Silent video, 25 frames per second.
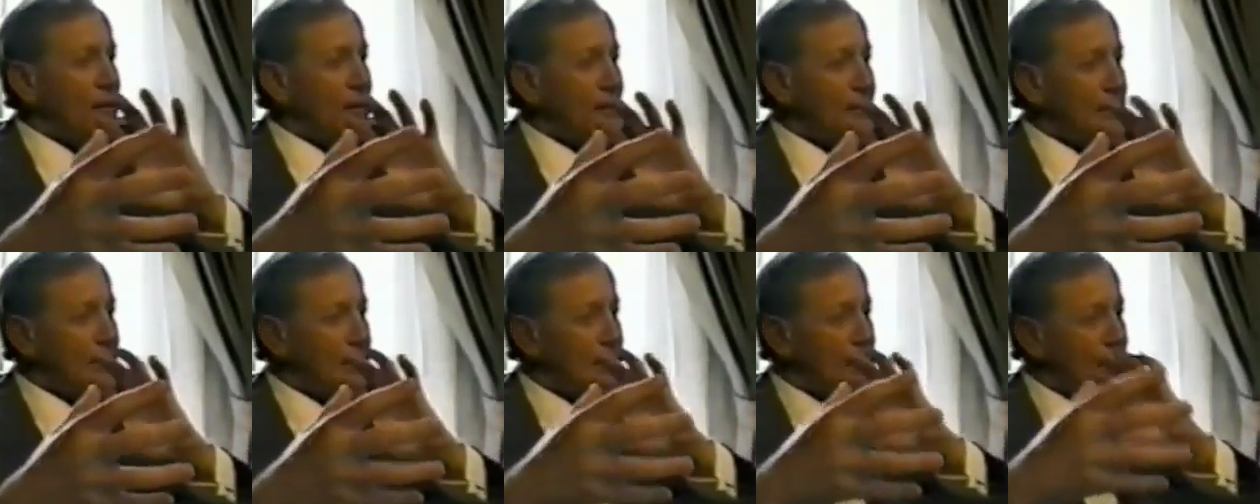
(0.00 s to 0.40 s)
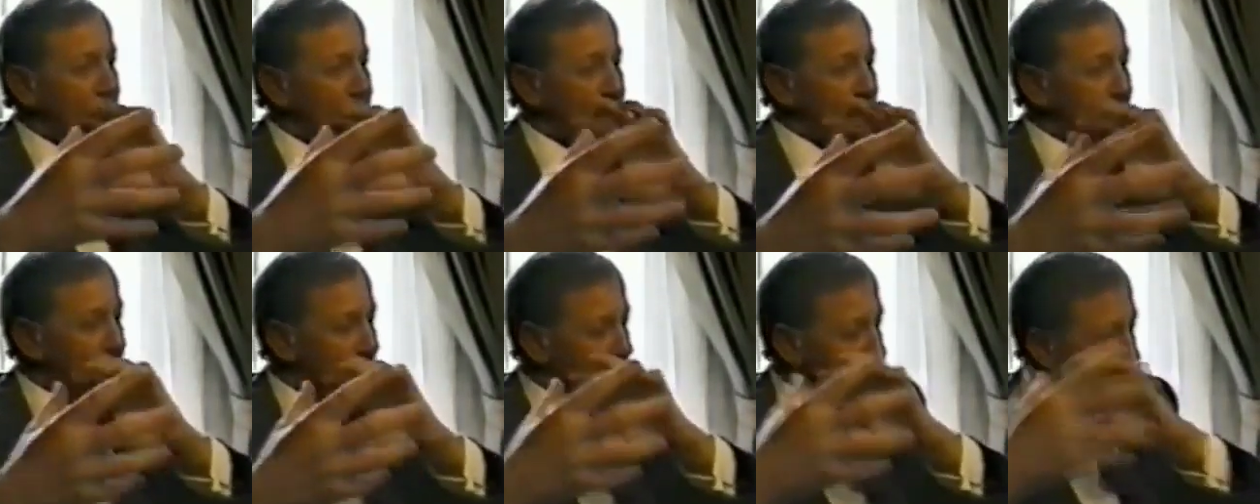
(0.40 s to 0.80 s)
I said,
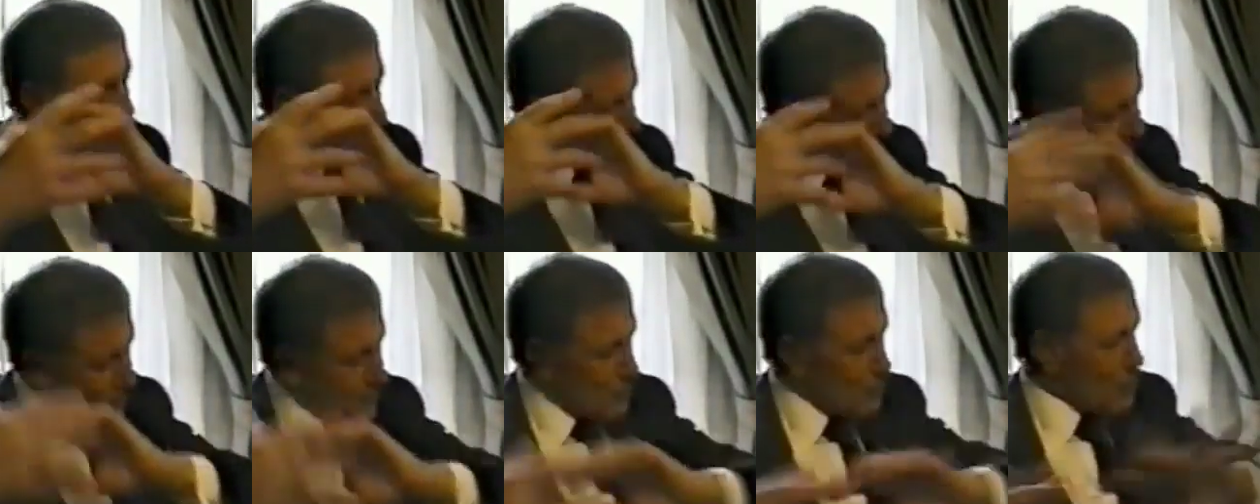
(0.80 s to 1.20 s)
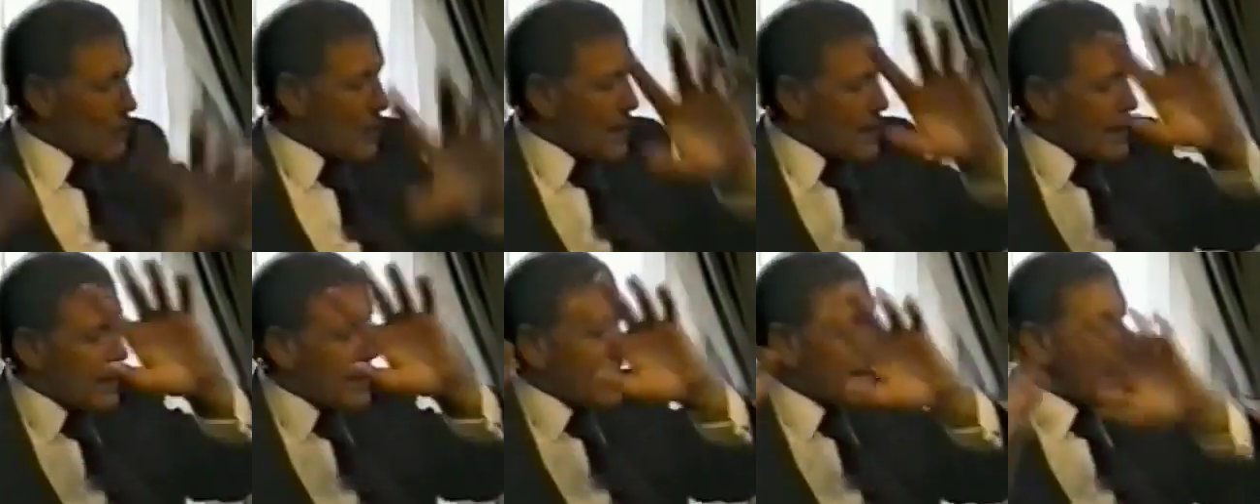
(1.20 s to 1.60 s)
okay,
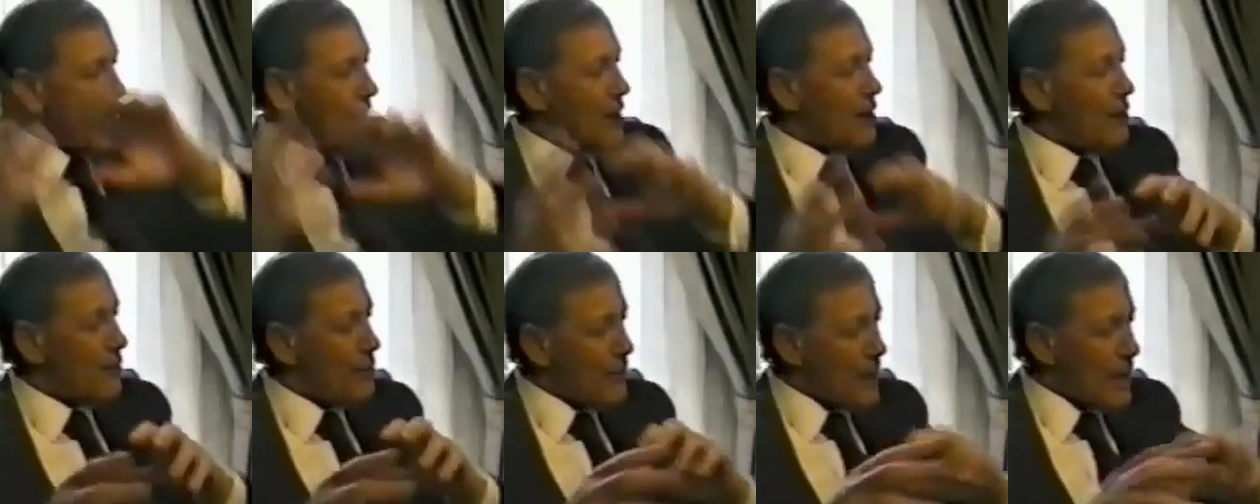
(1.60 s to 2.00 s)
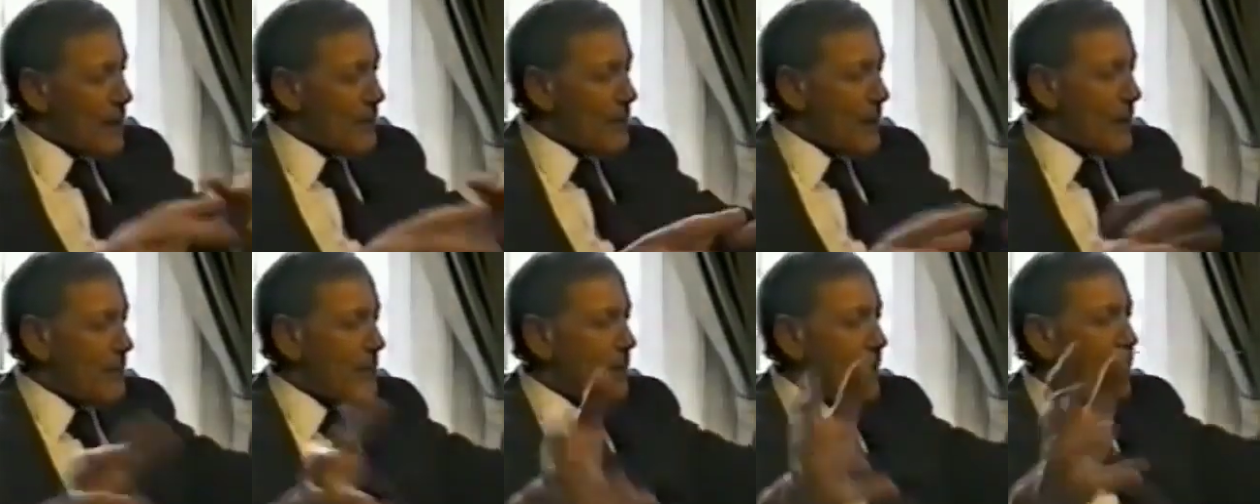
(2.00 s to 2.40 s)
away you go, and
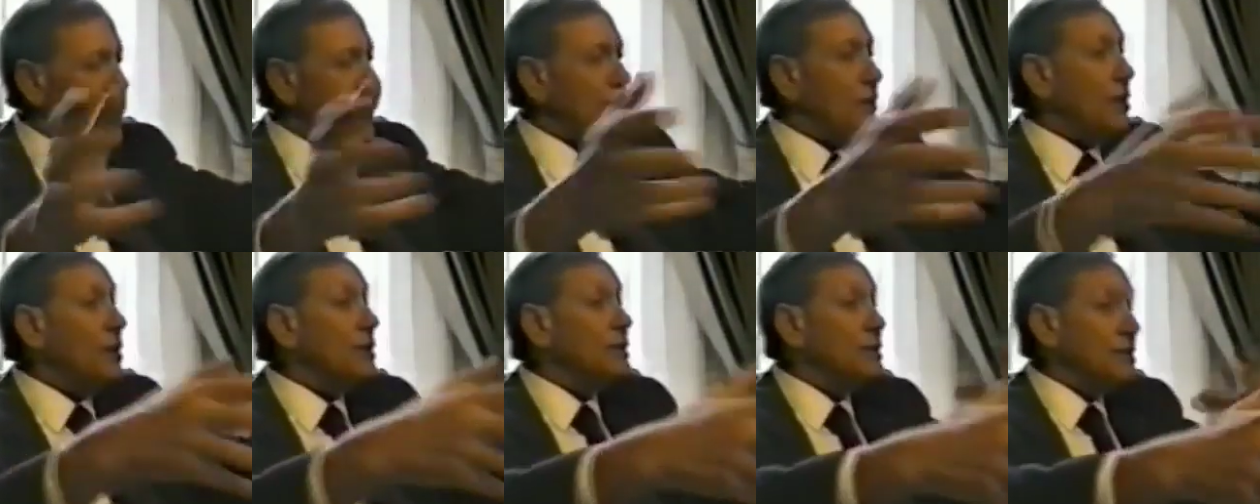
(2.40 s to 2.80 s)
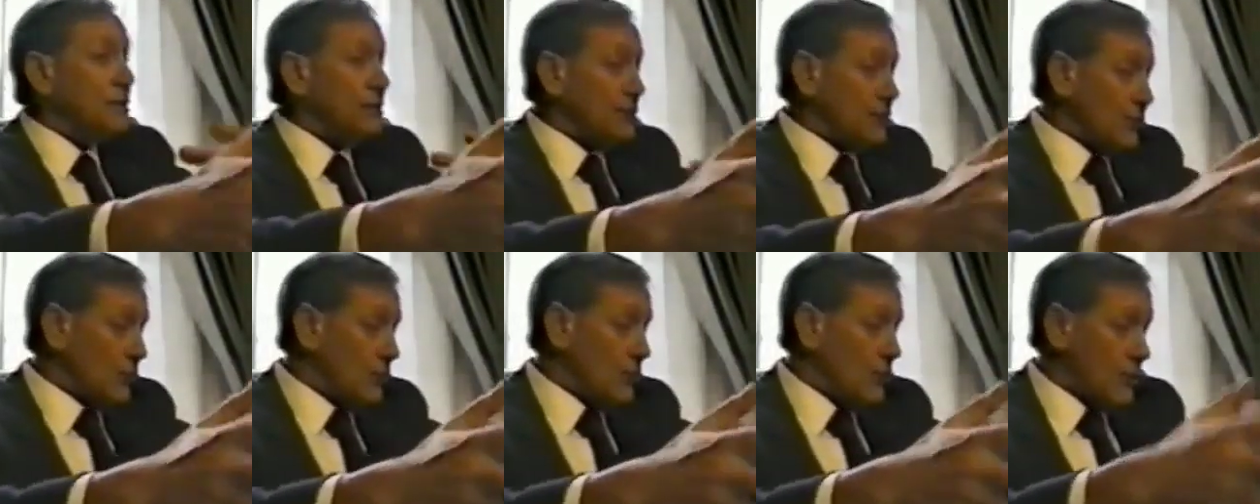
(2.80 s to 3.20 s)
bang, bang, bang, and I
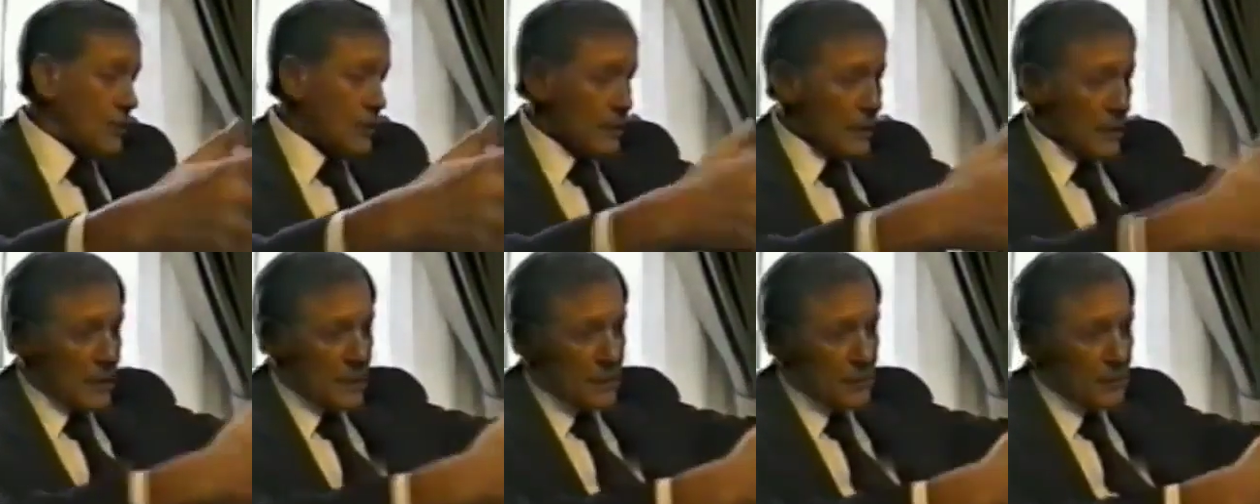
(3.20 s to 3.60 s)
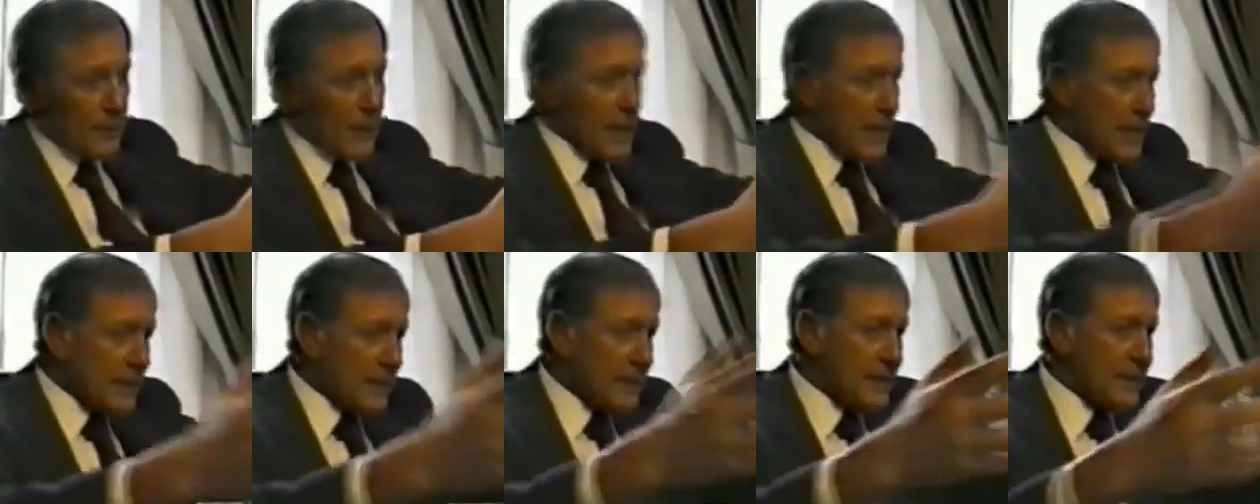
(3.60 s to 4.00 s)
just talk and
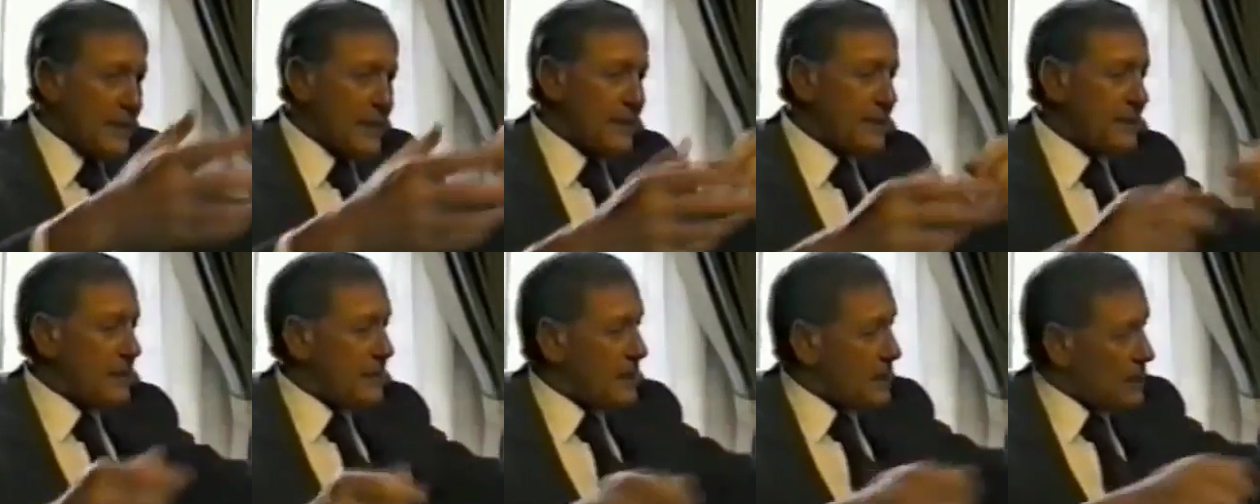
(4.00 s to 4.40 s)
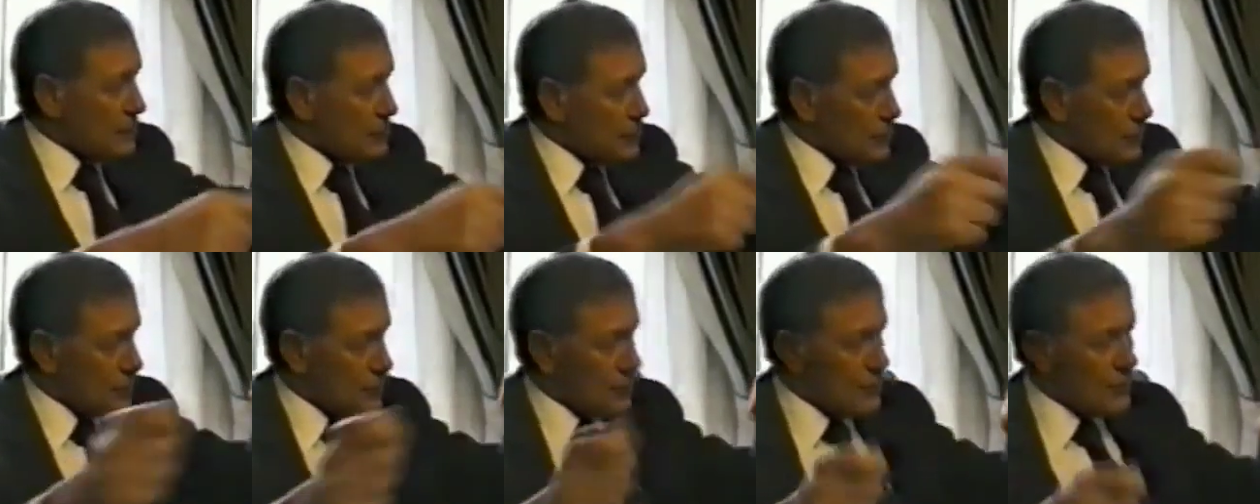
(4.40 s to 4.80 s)
explain things, and
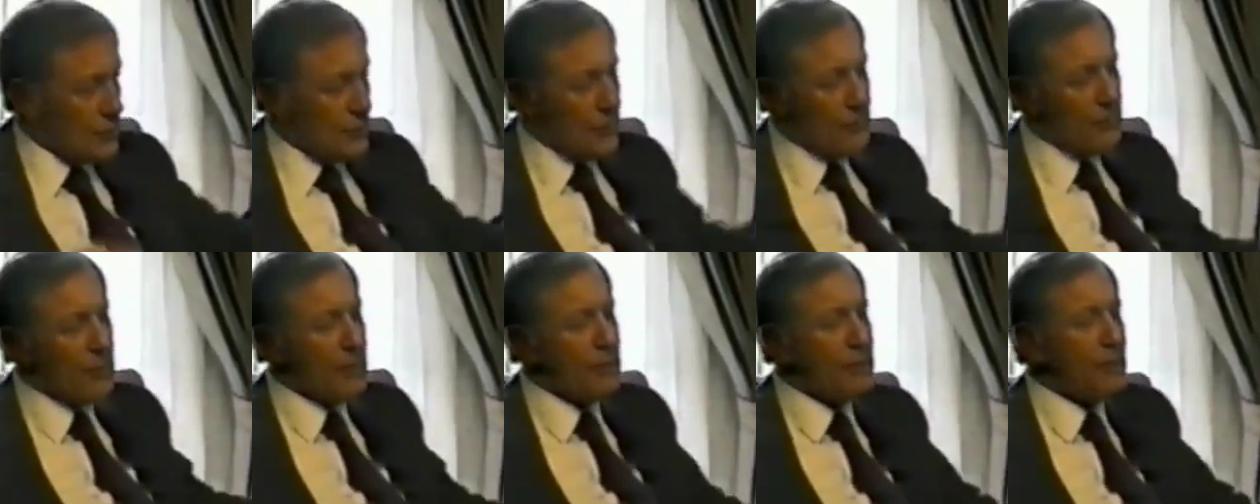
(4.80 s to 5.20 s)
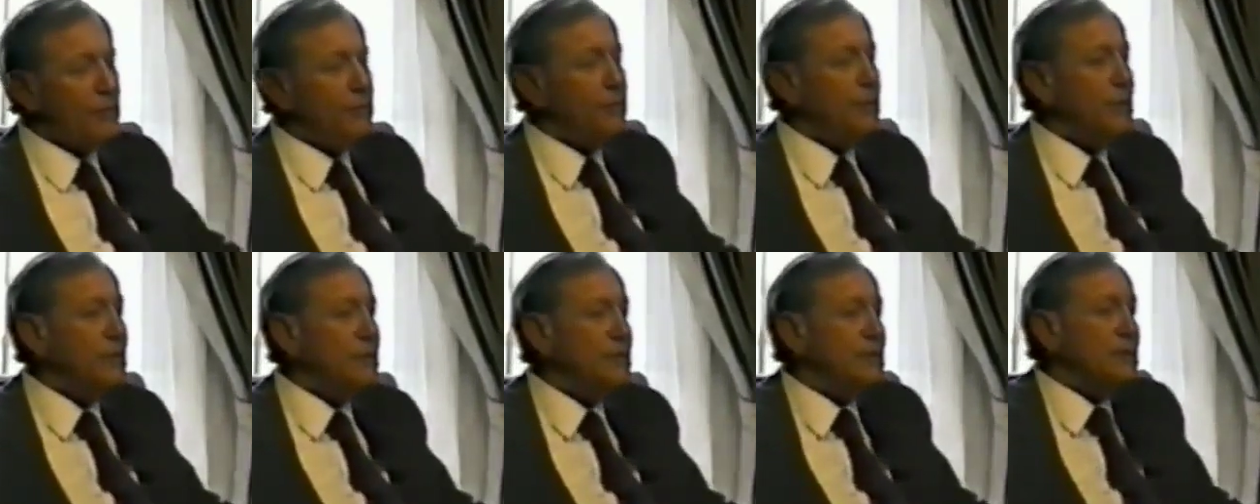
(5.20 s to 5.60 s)
he'll just do the bits
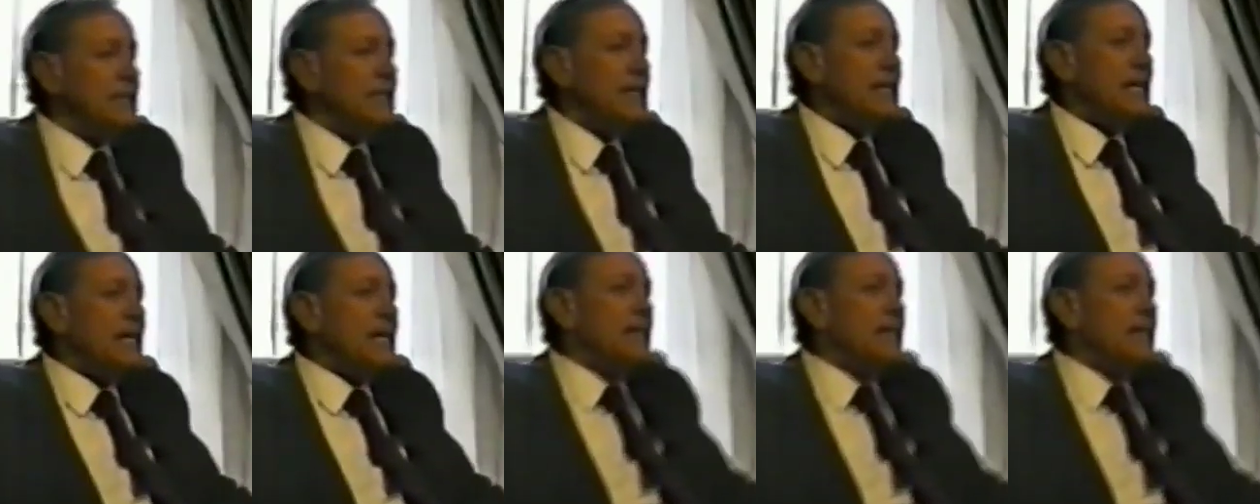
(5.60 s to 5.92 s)
and pieces.